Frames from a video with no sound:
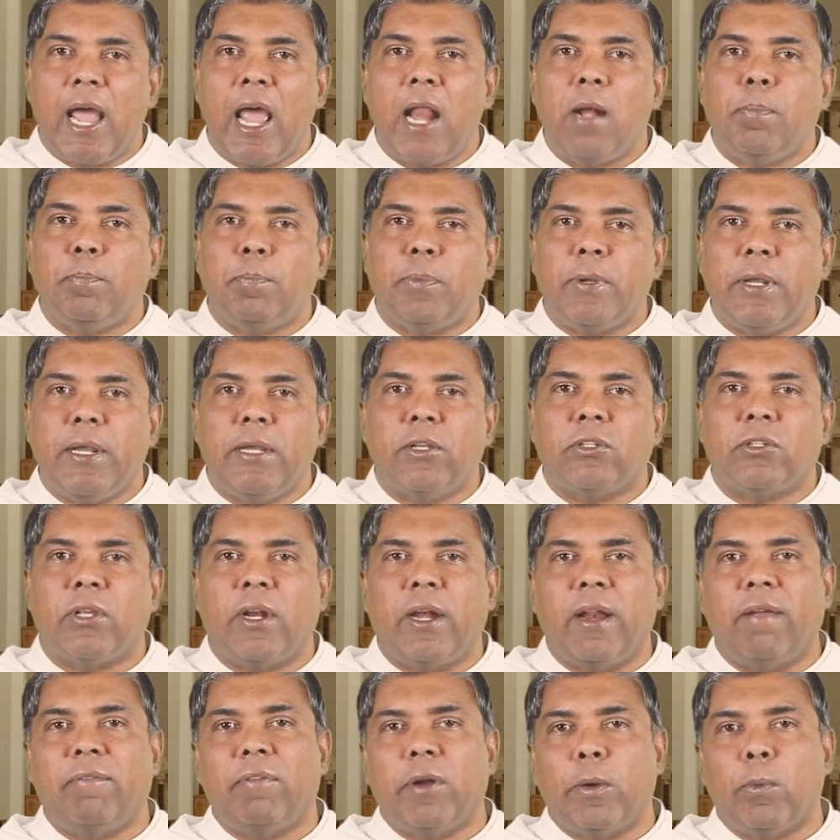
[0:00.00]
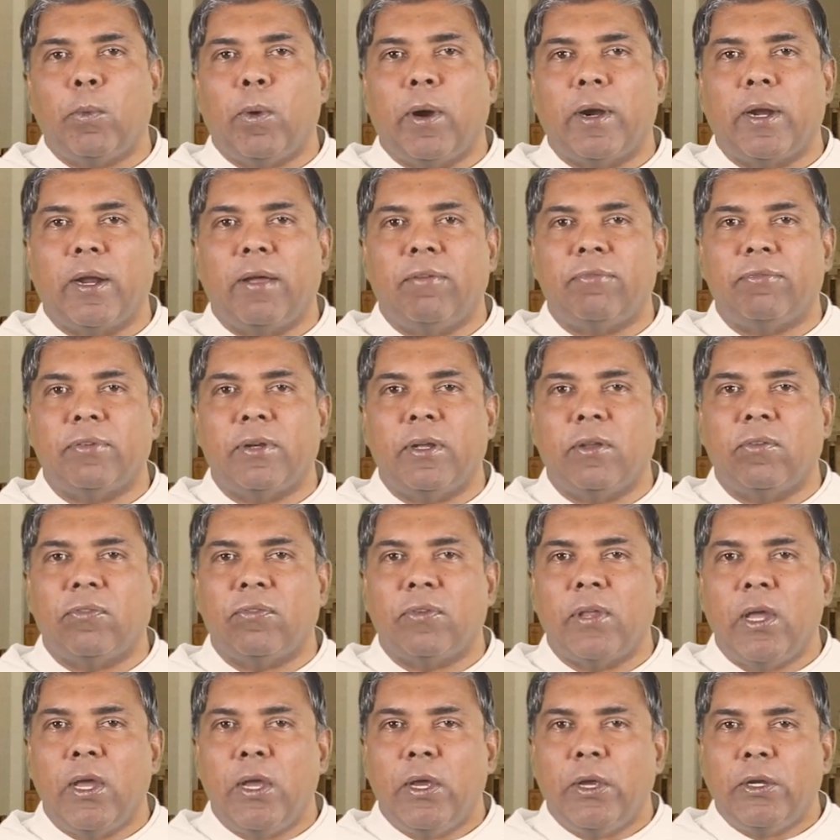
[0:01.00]
help each and every one of
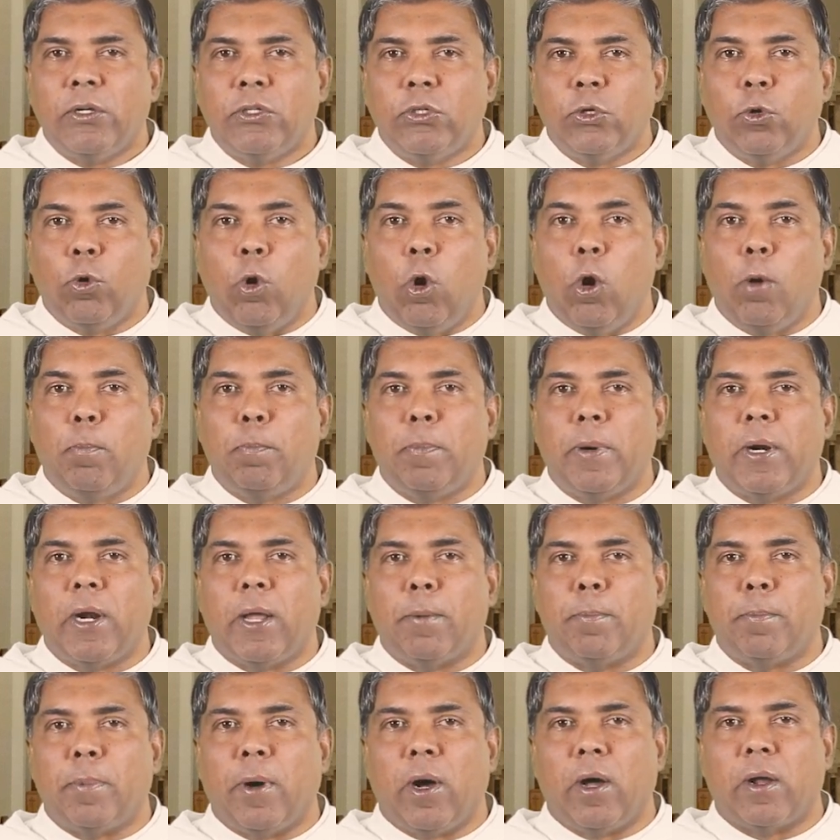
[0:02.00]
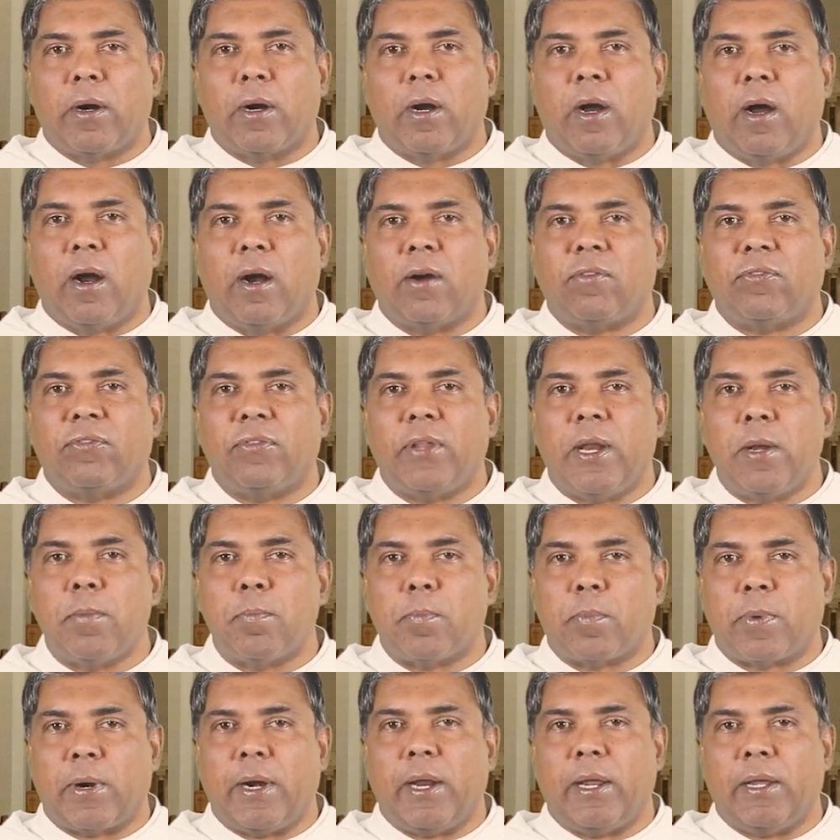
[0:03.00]
us to open up our hearts in
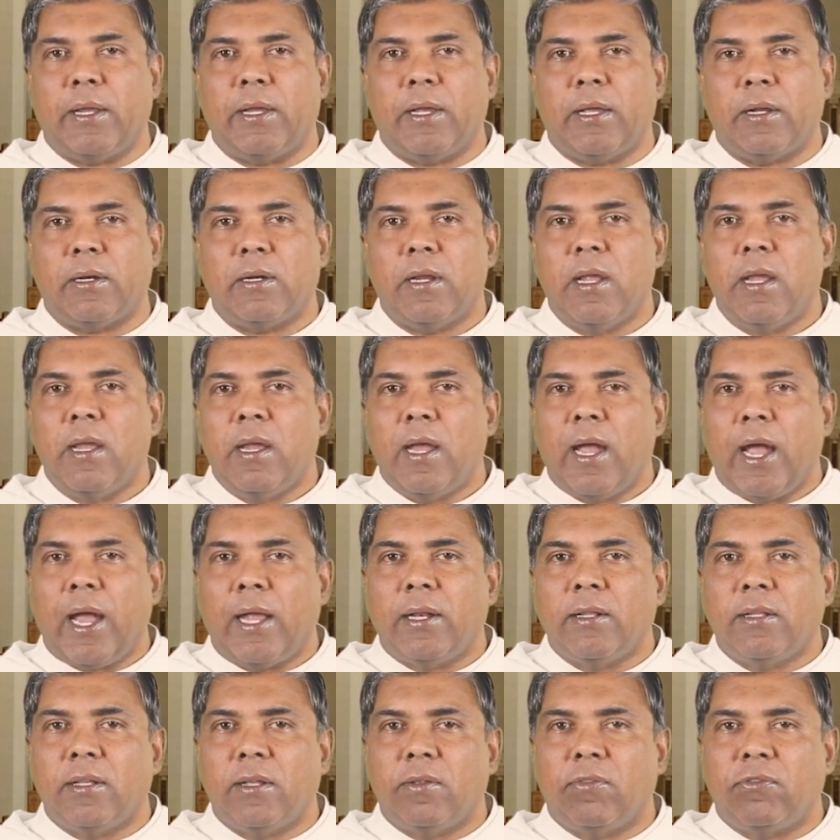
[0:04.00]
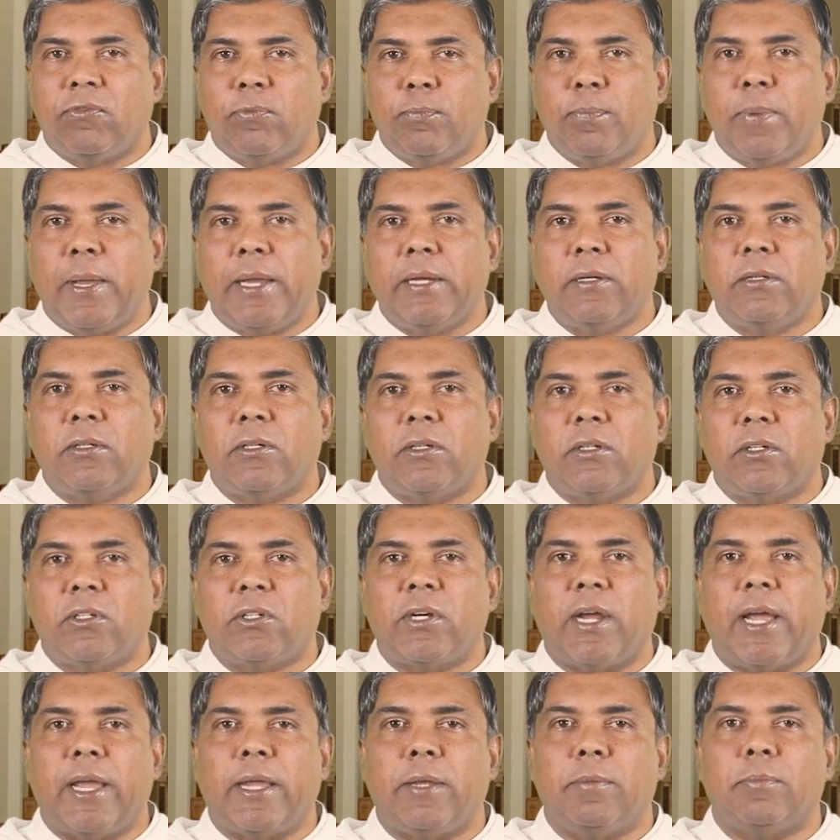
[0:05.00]
prayer and to spend
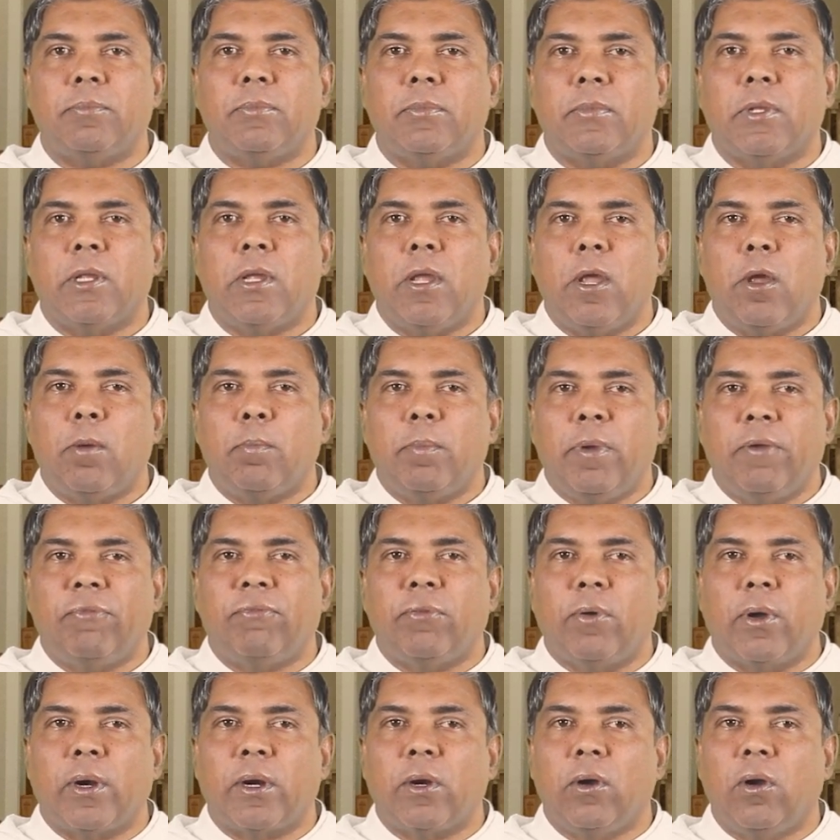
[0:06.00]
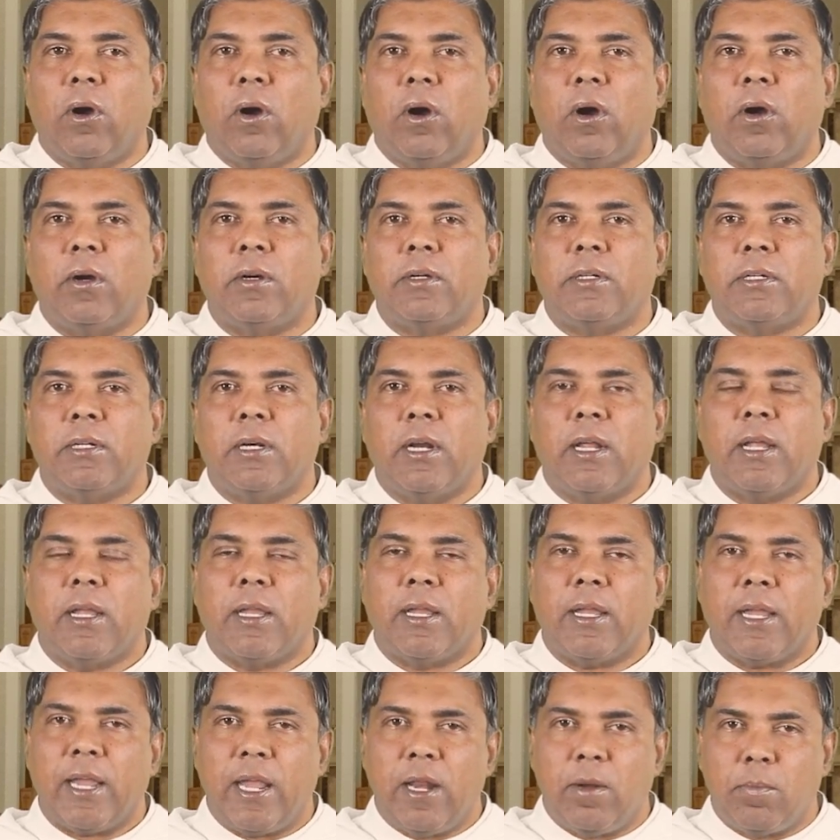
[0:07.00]
time before God
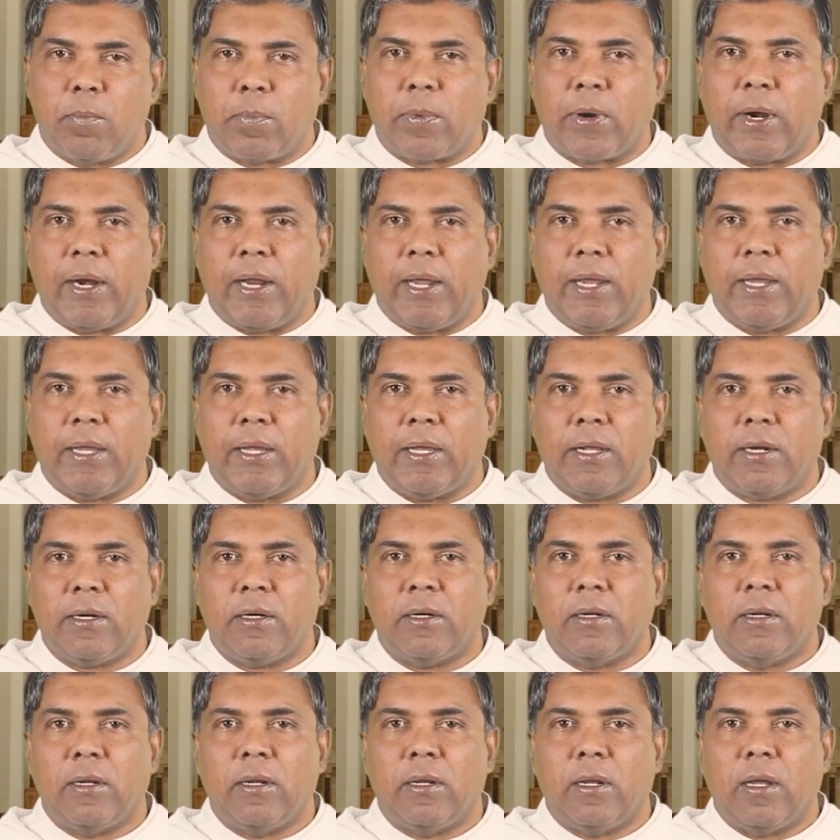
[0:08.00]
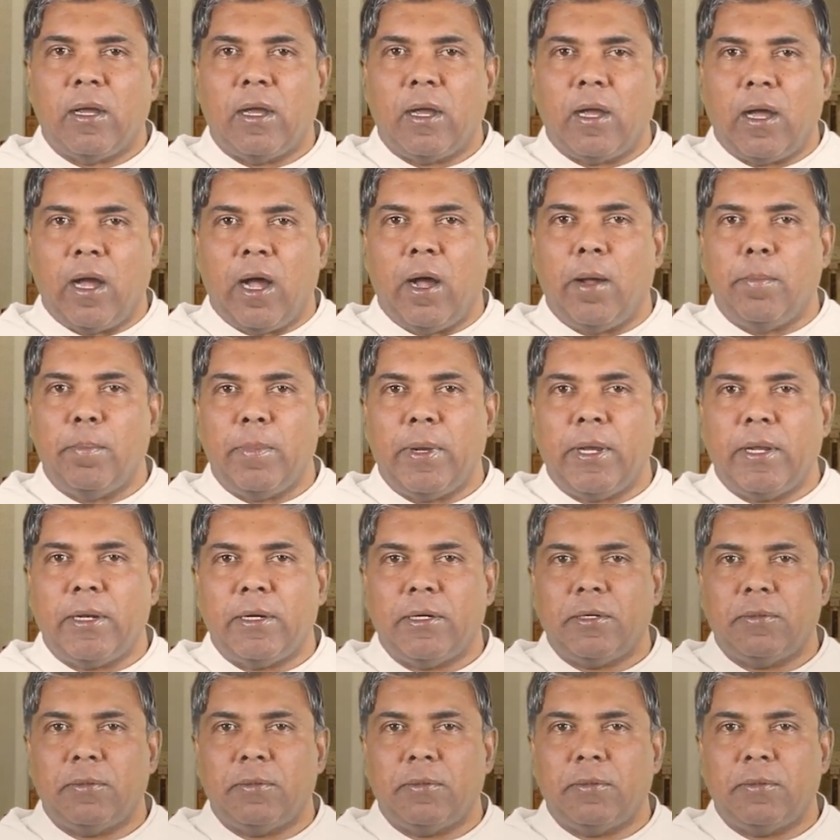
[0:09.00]
in prayer. Amen.